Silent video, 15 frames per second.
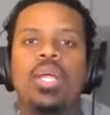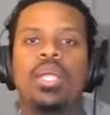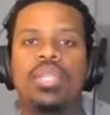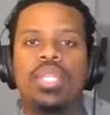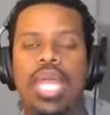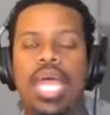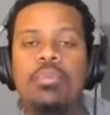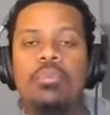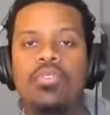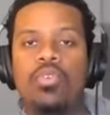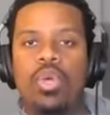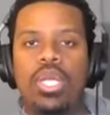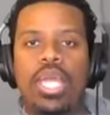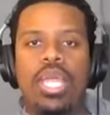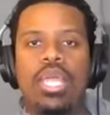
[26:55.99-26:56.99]
the night
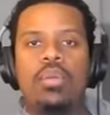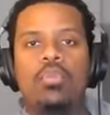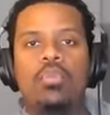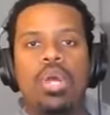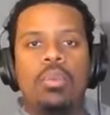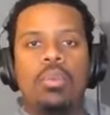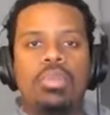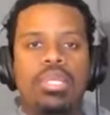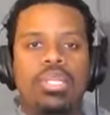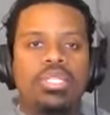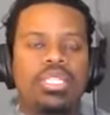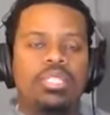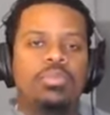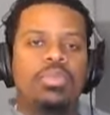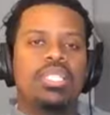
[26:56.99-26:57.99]
before a game where our players
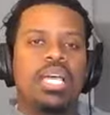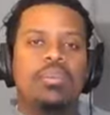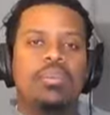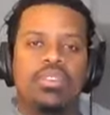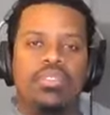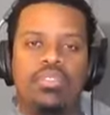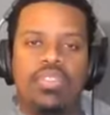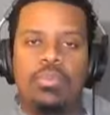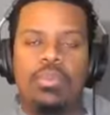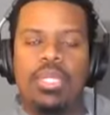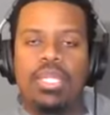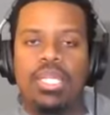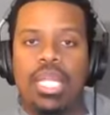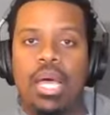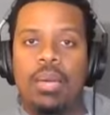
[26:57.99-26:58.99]
could spend time with their family
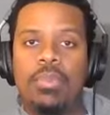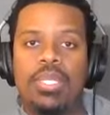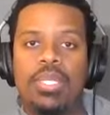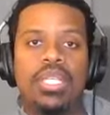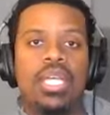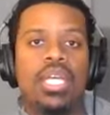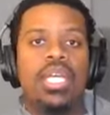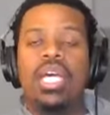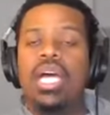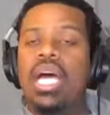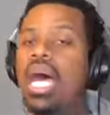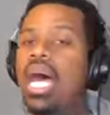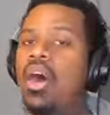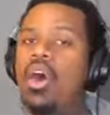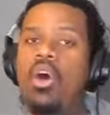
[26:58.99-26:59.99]
in the lobbies.
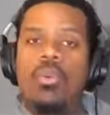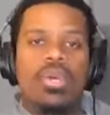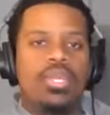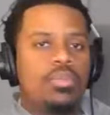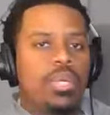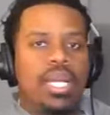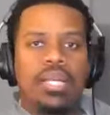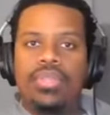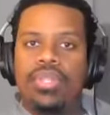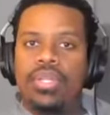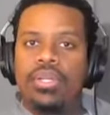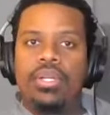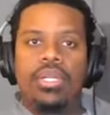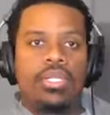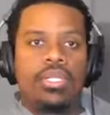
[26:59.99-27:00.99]
I always went out there.